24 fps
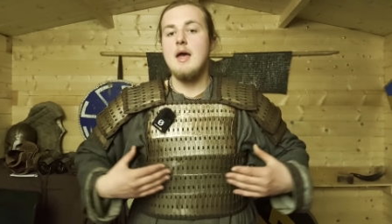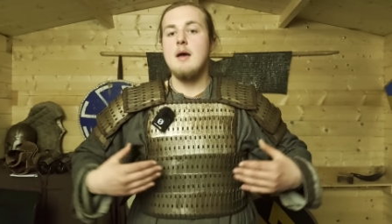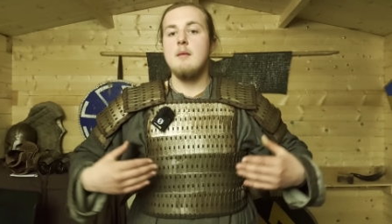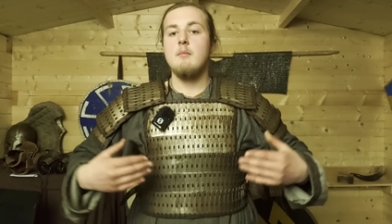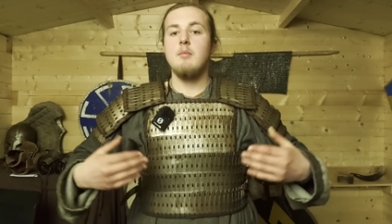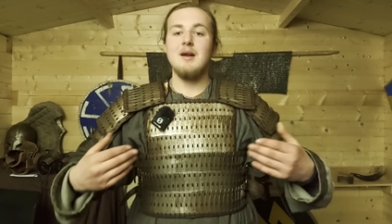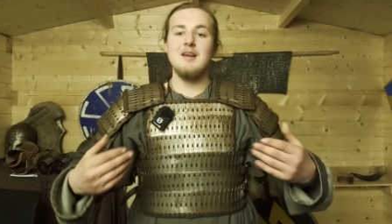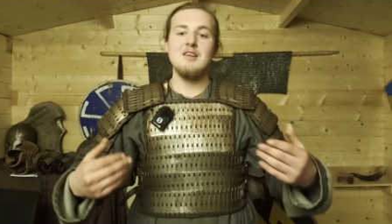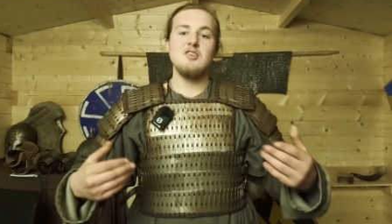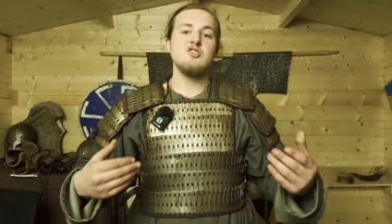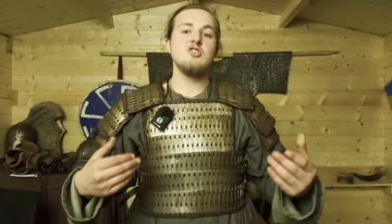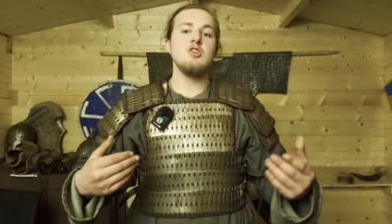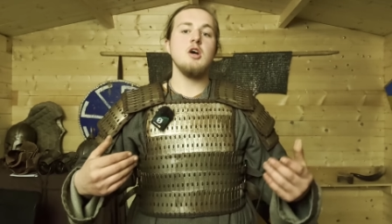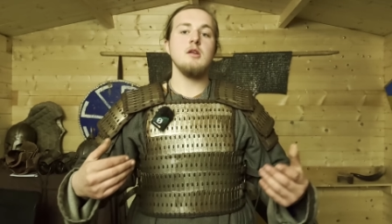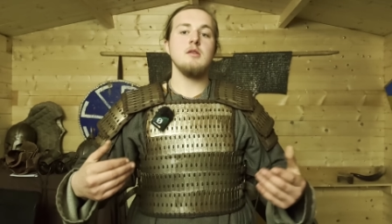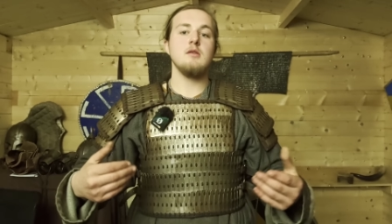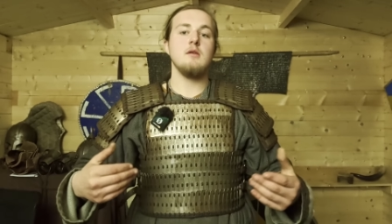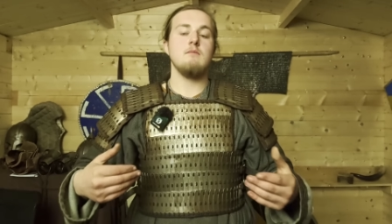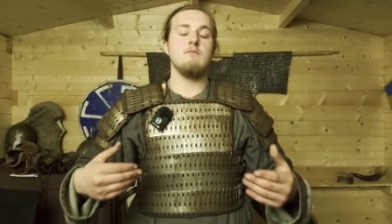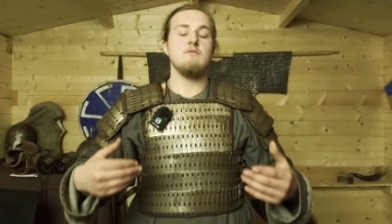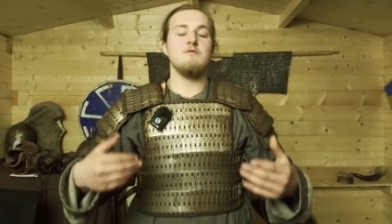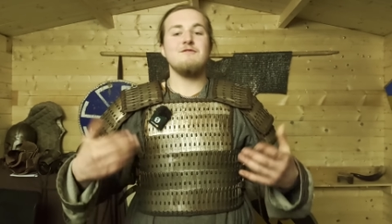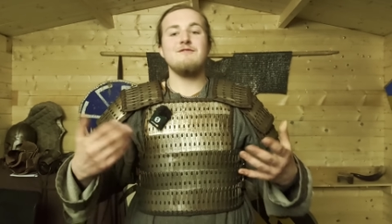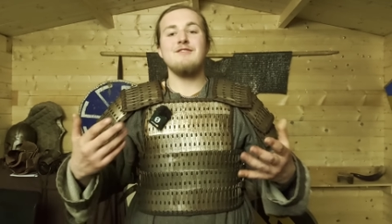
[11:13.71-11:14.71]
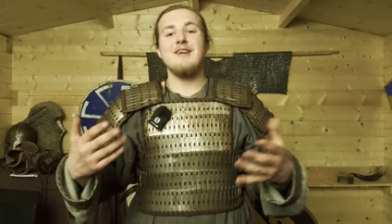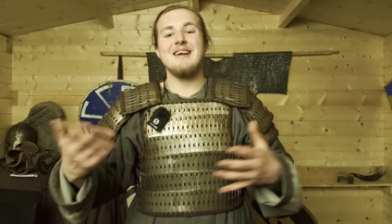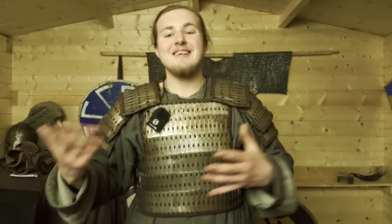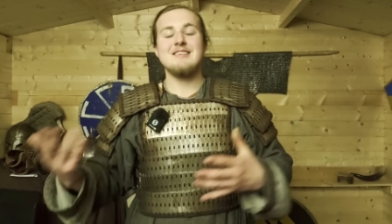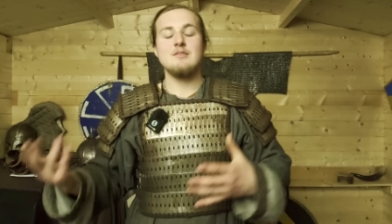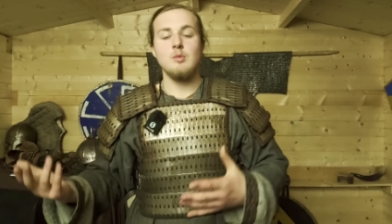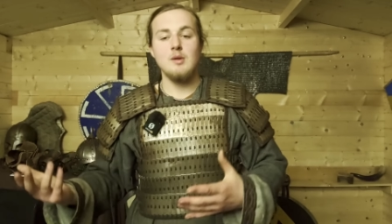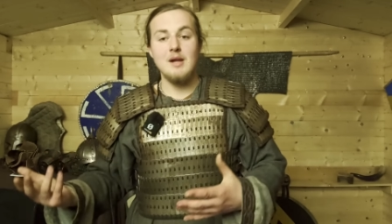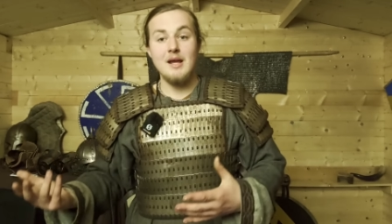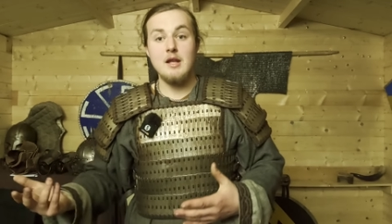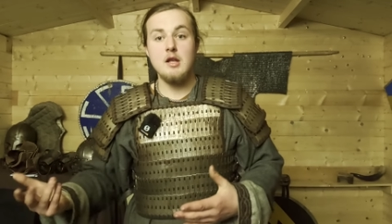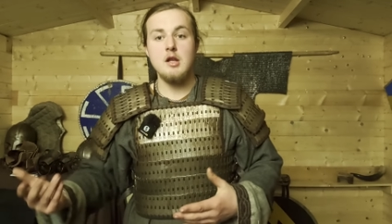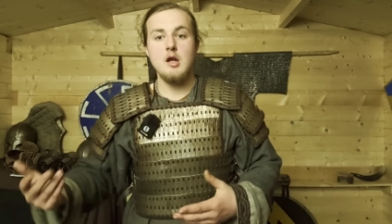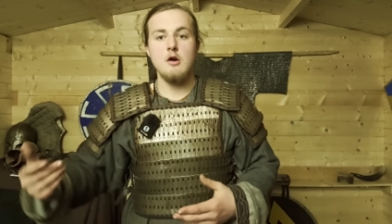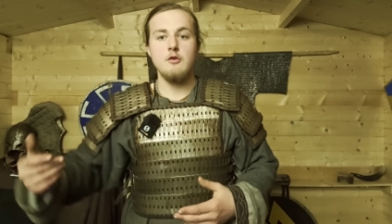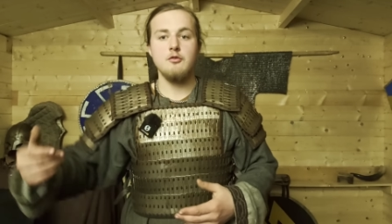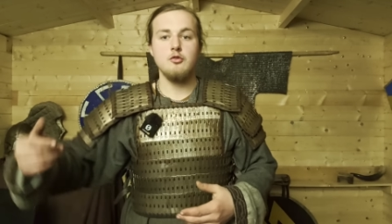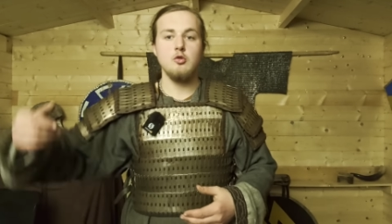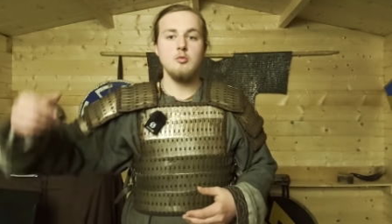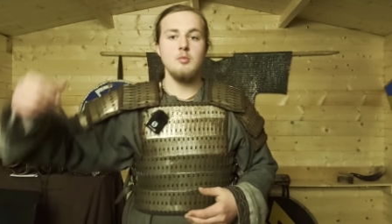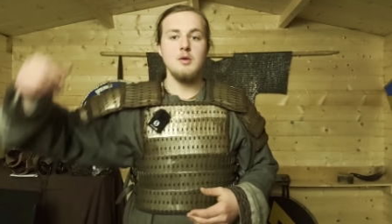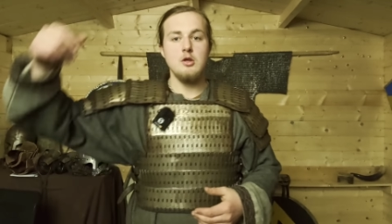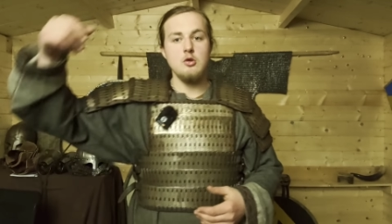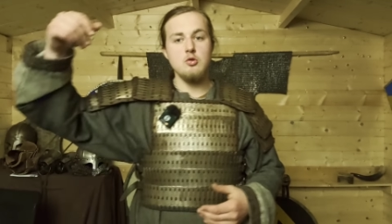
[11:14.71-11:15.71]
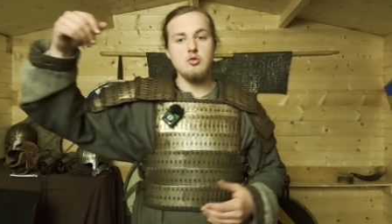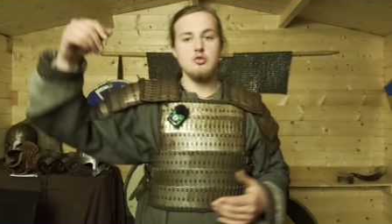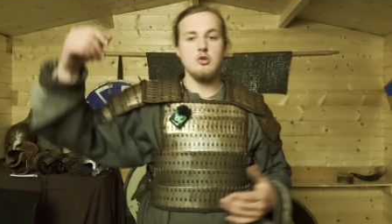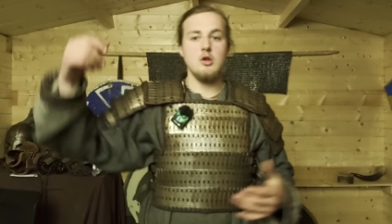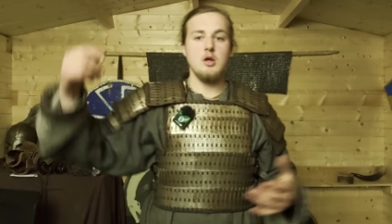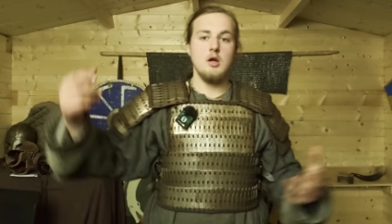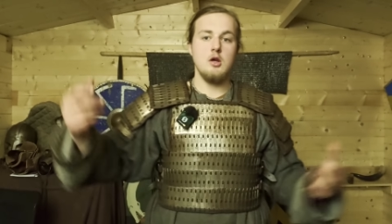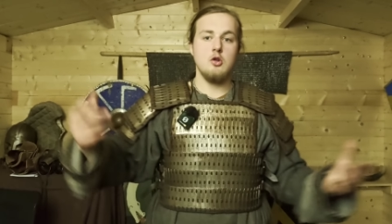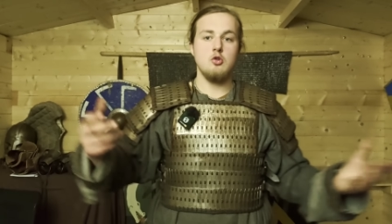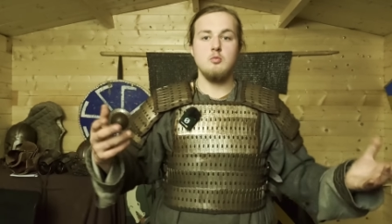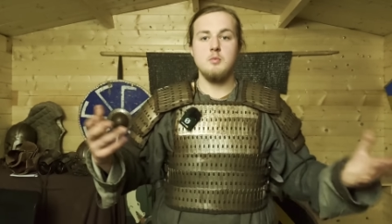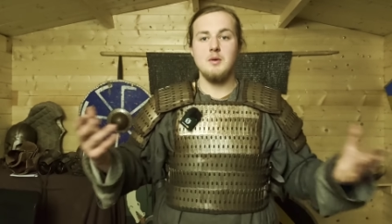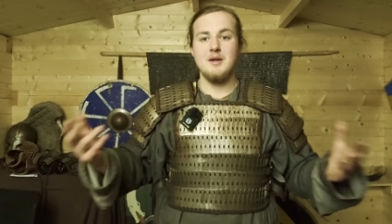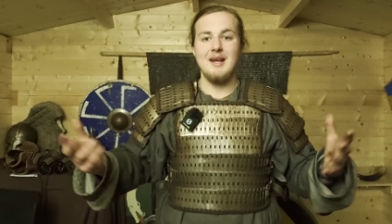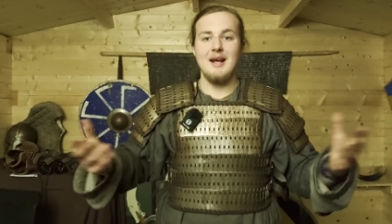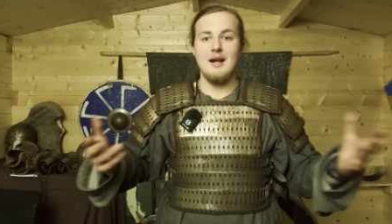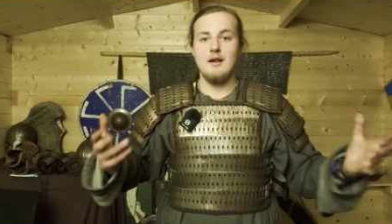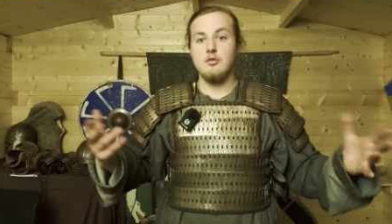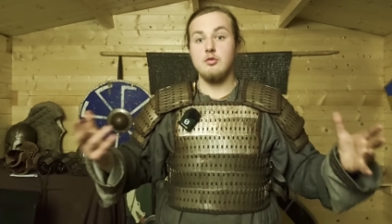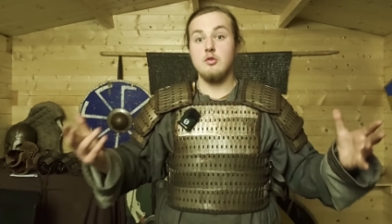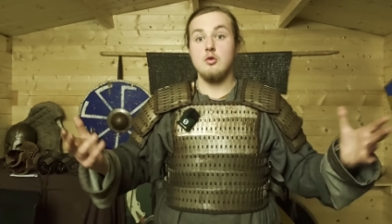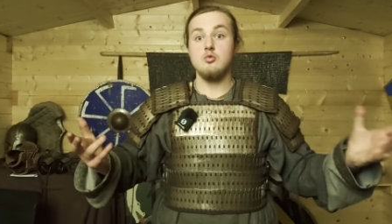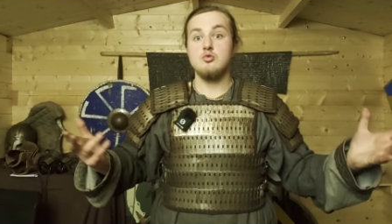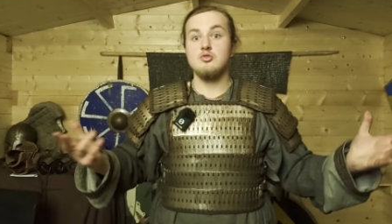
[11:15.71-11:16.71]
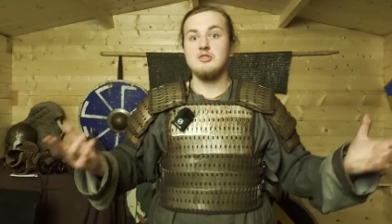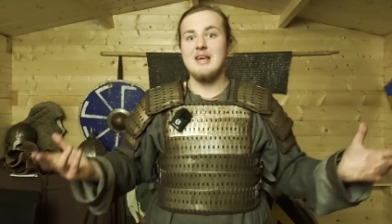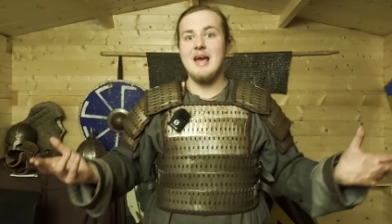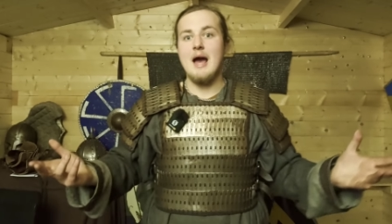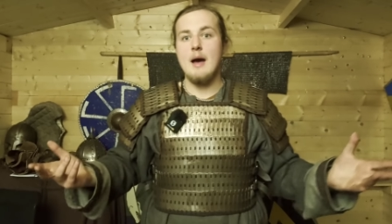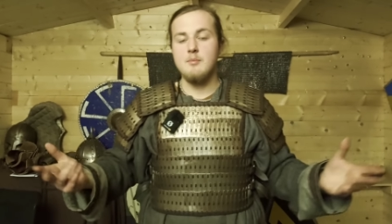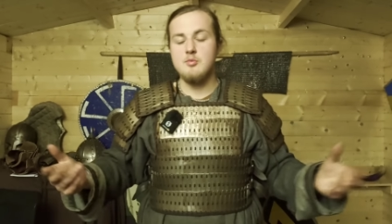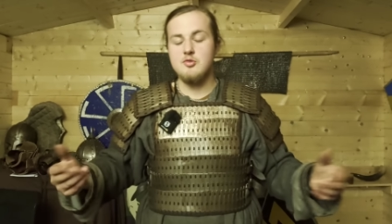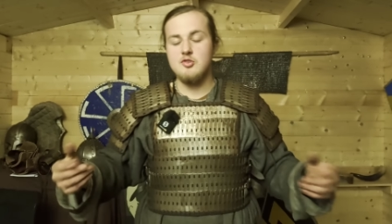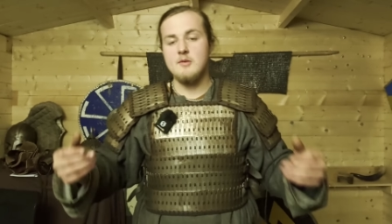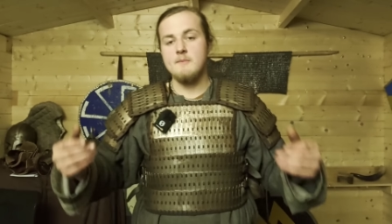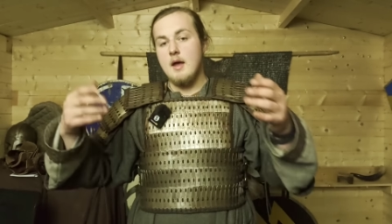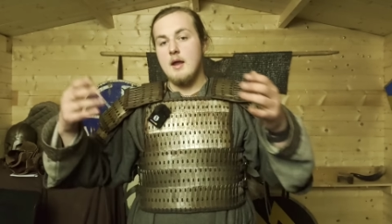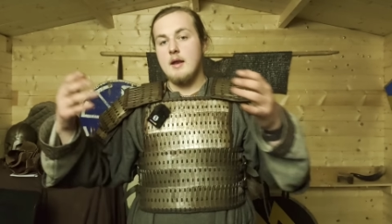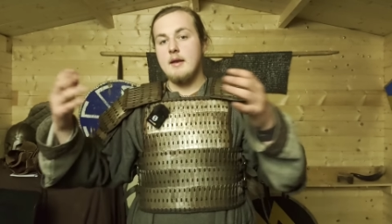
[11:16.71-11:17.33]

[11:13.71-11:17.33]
but it's not flexible enough to be used to protect those gaps.